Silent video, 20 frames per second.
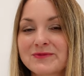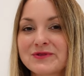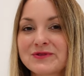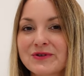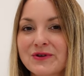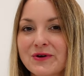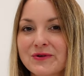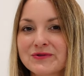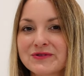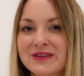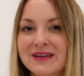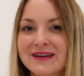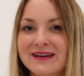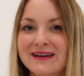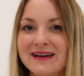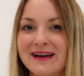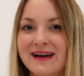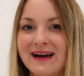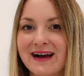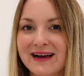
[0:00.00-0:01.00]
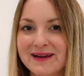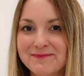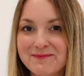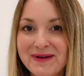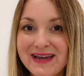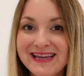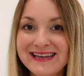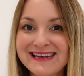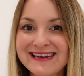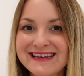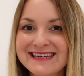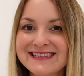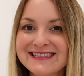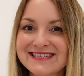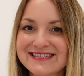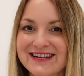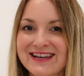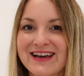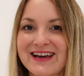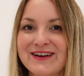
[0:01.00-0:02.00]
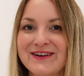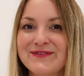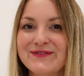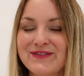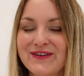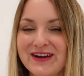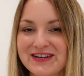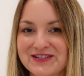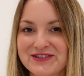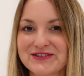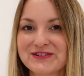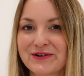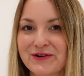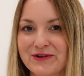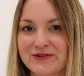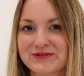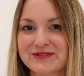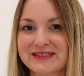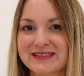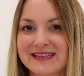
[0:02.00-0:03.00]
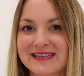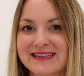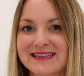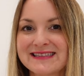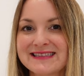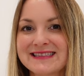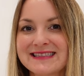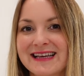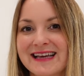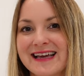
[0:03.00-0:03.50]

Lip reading: you know that I mainly share fashion content,